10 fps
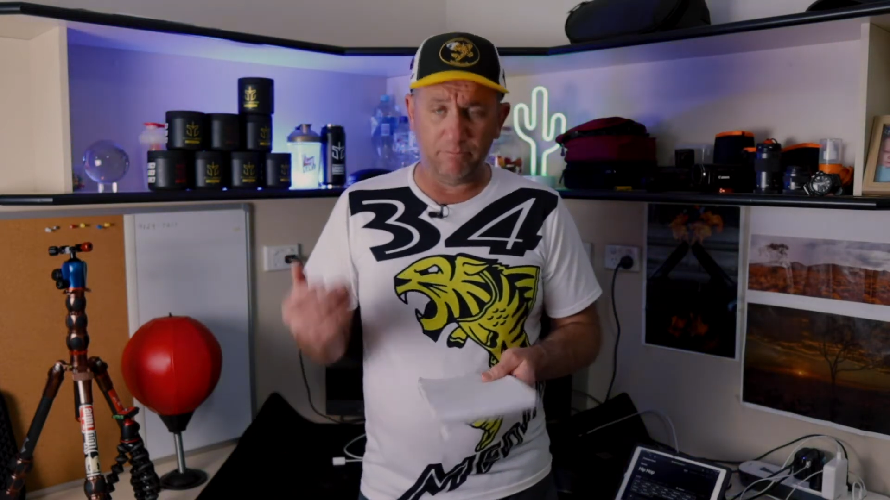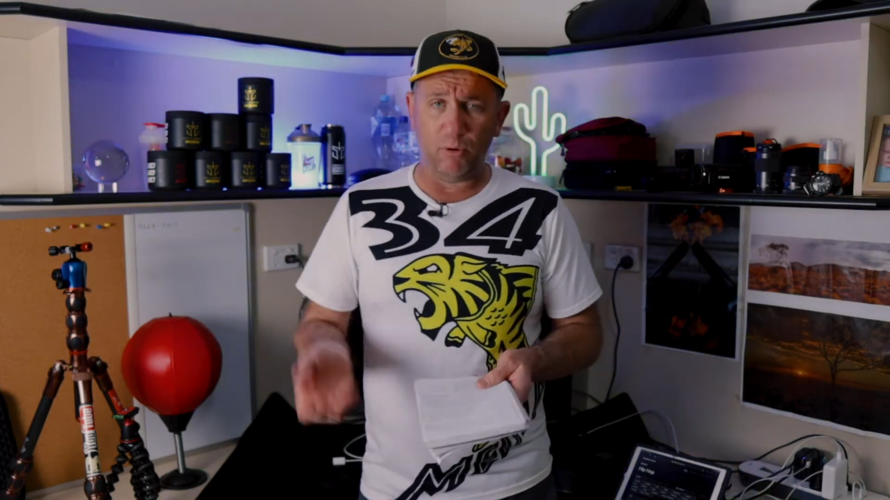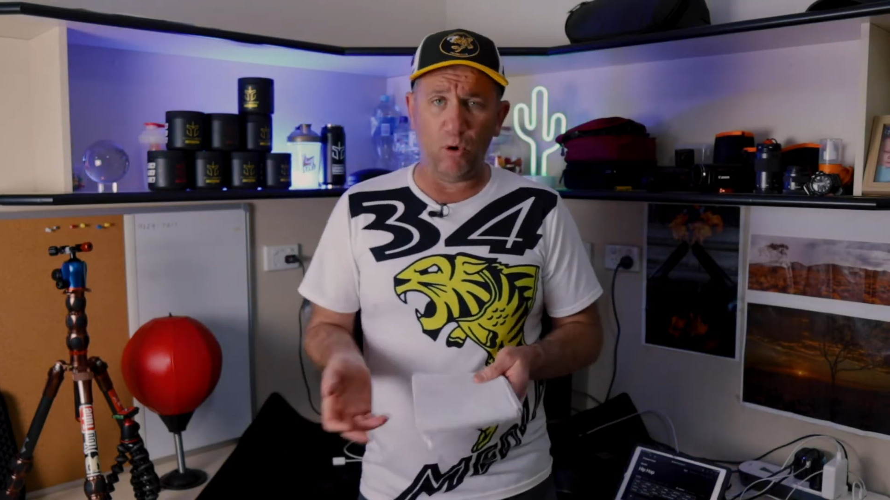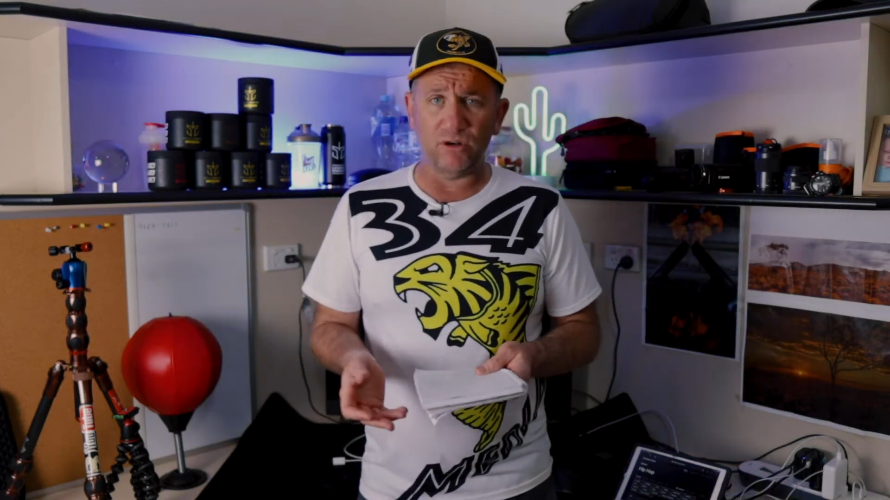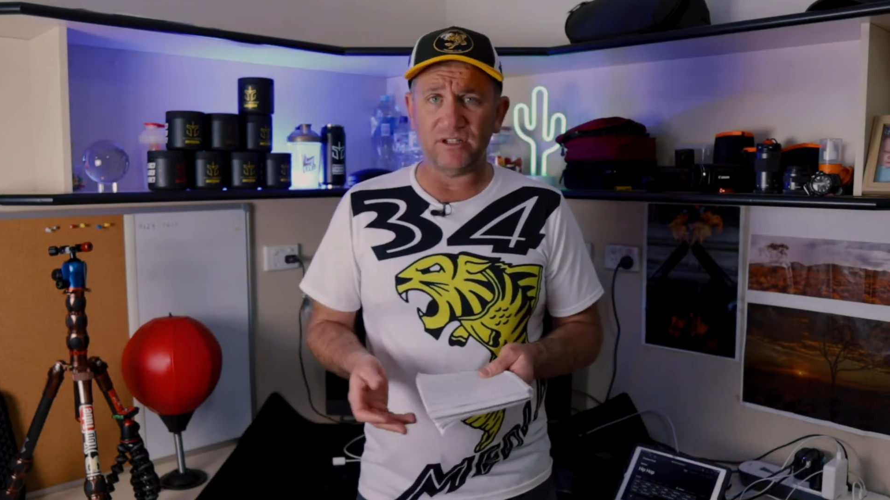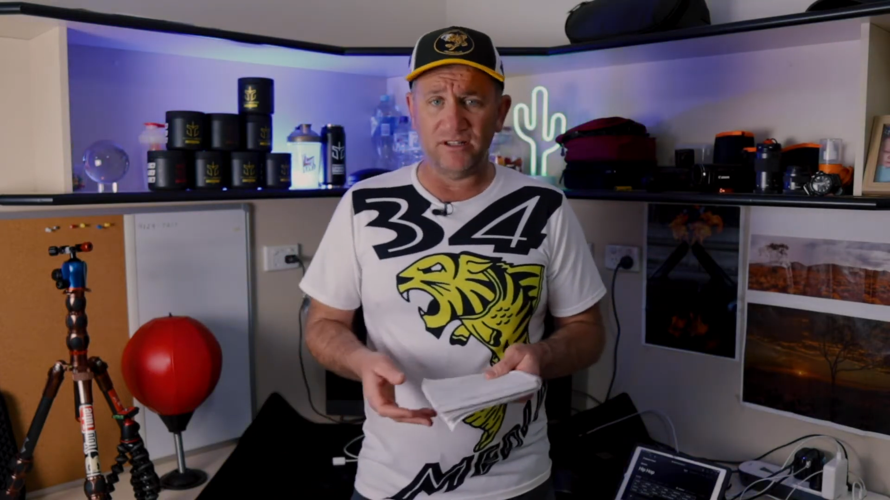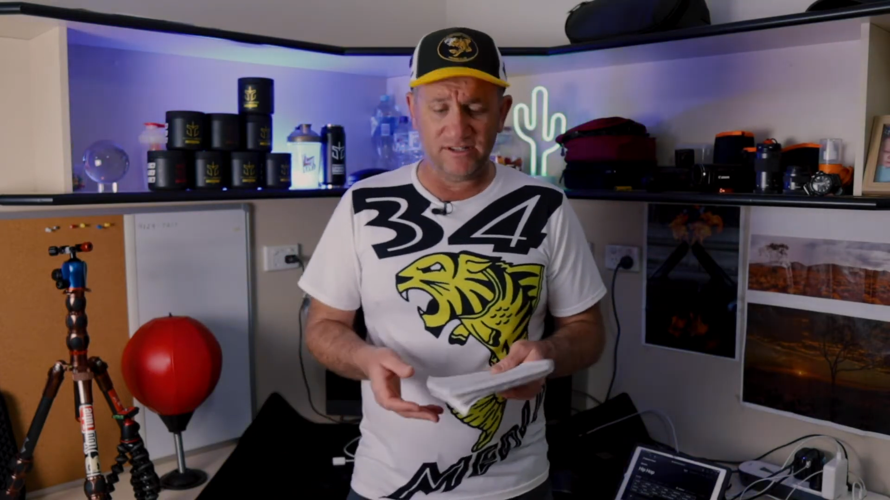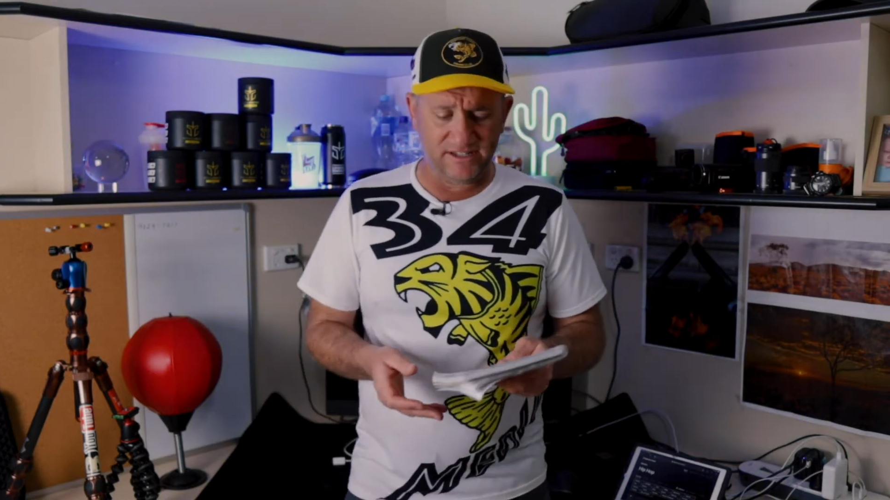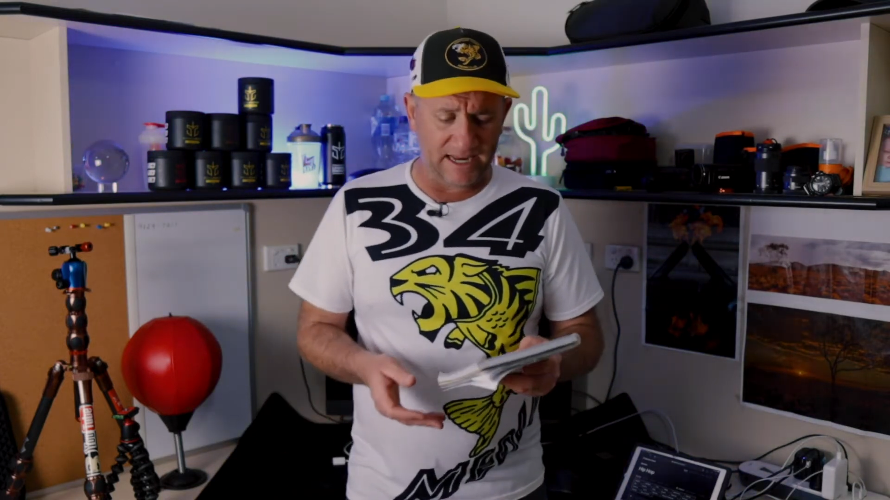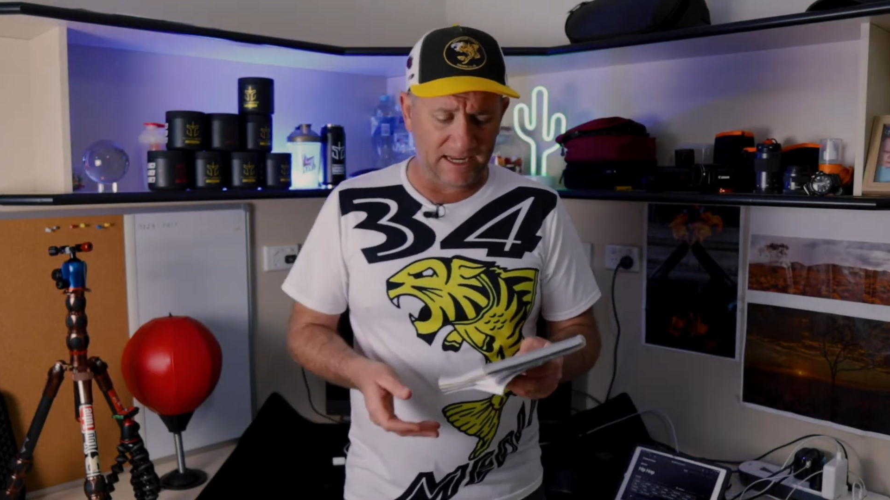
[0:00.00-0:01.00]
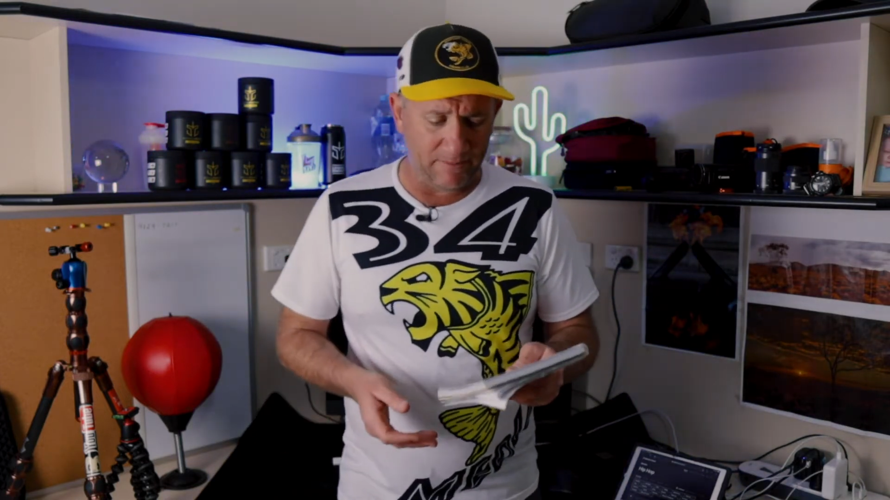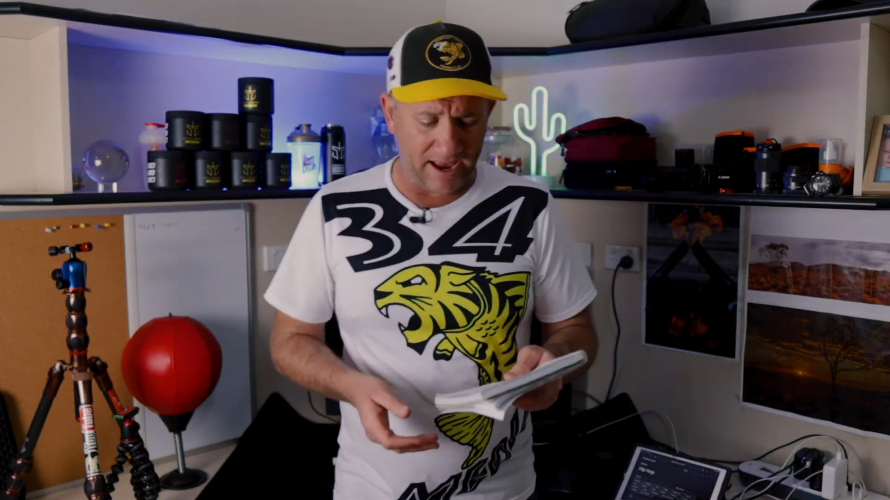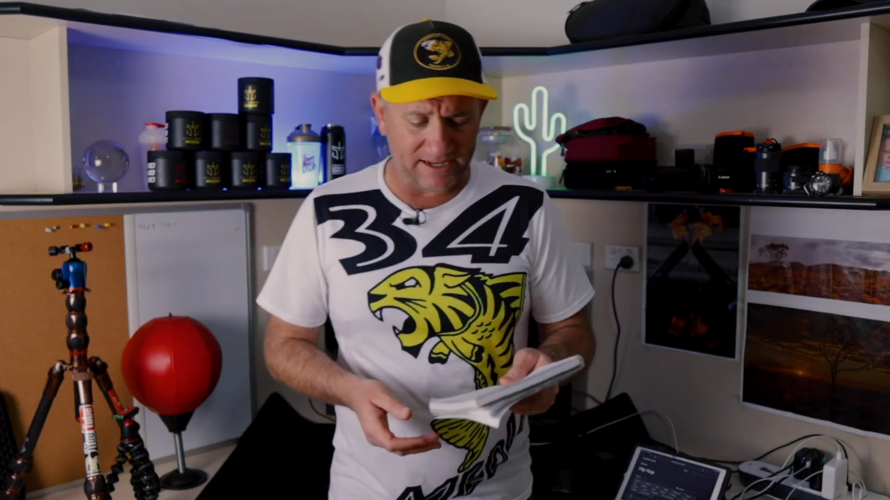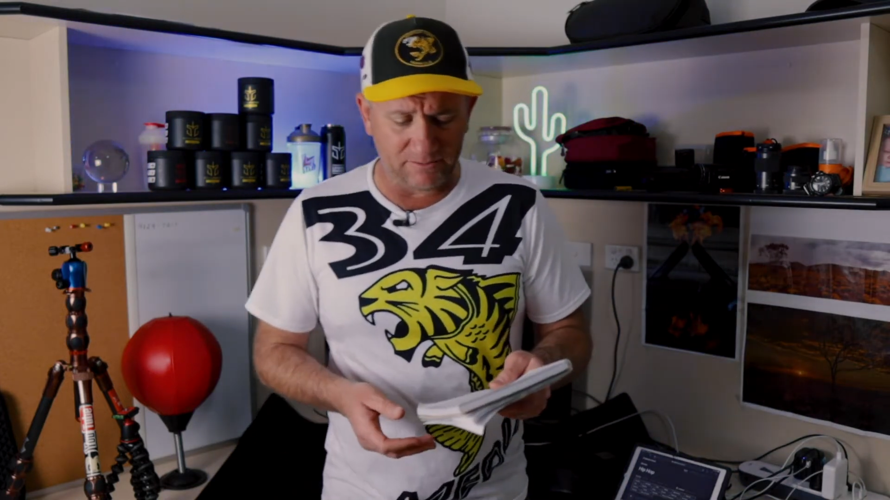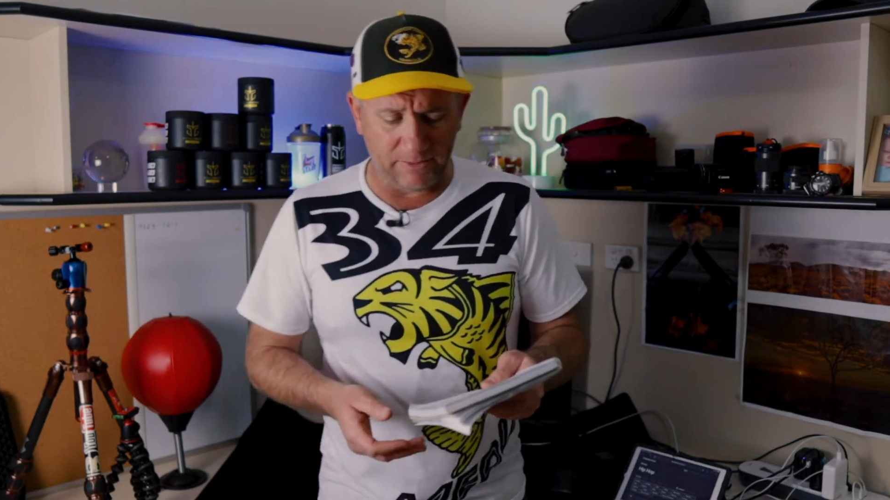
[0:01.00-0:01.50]
bought
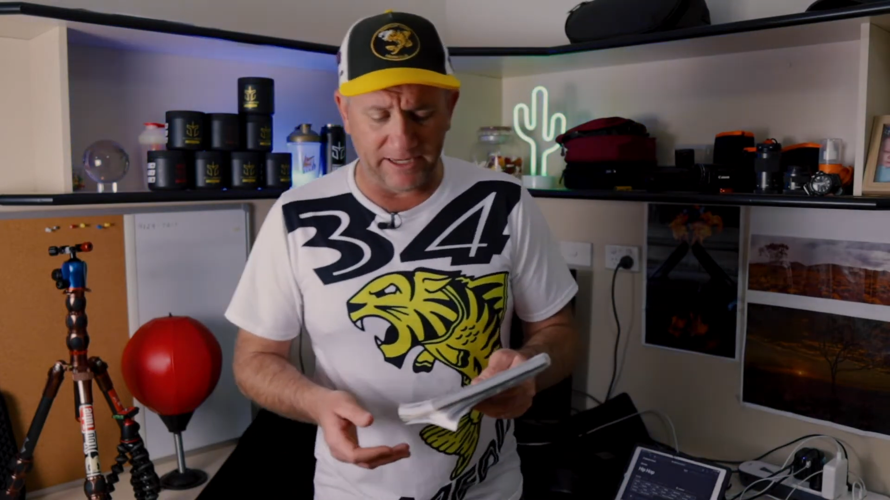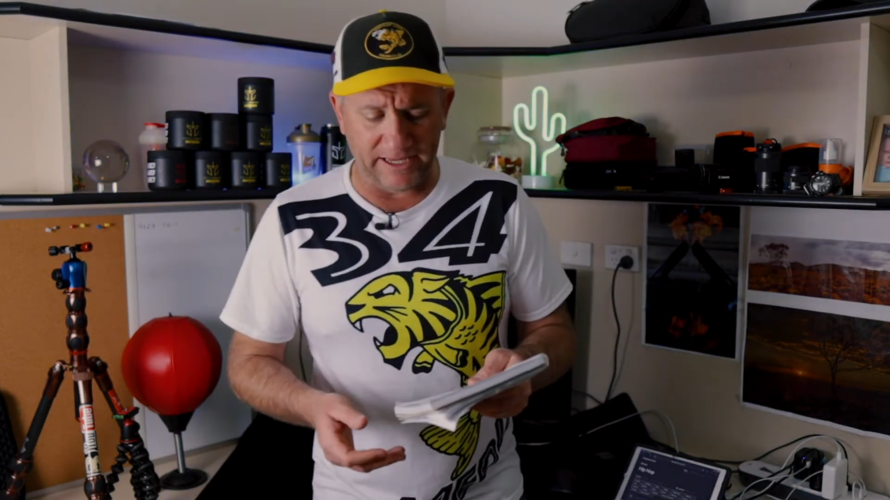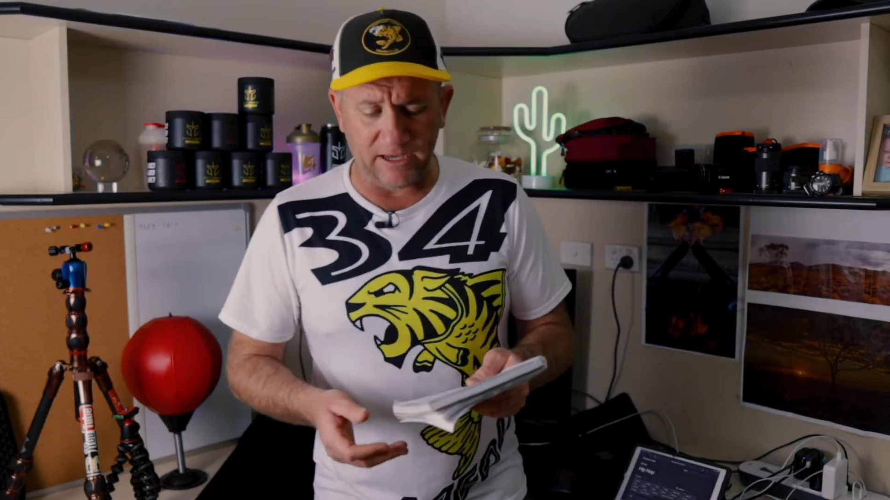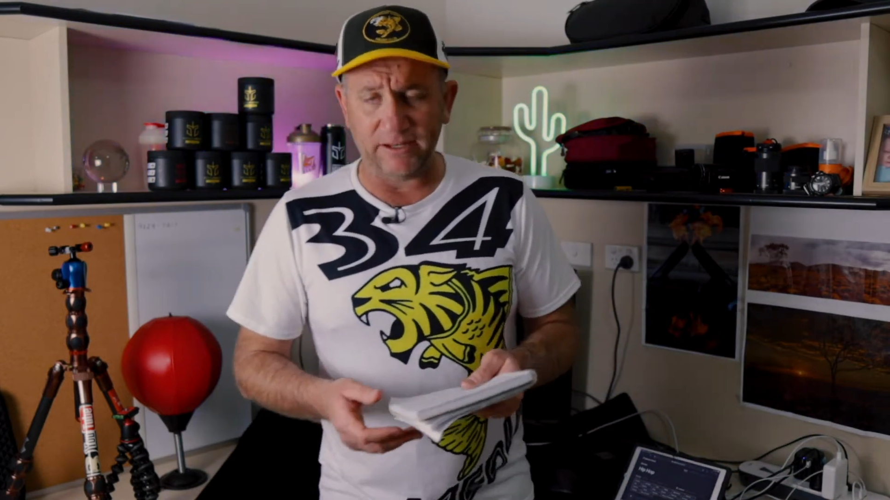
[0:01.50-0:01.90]
ZeniMax Media.